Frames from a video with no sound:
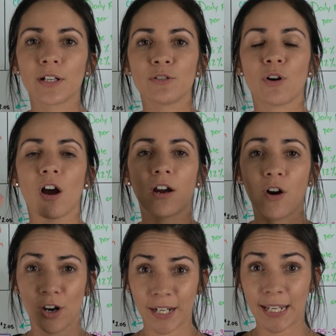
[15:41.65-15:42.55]
you are
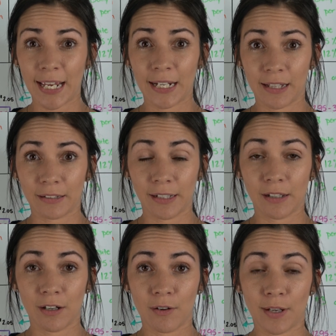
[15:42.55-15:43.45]

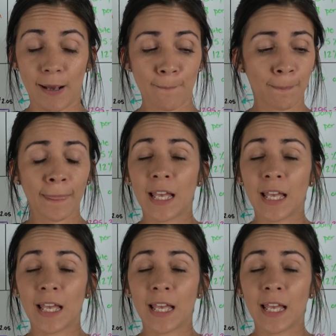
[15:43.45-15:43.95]
organically, okay?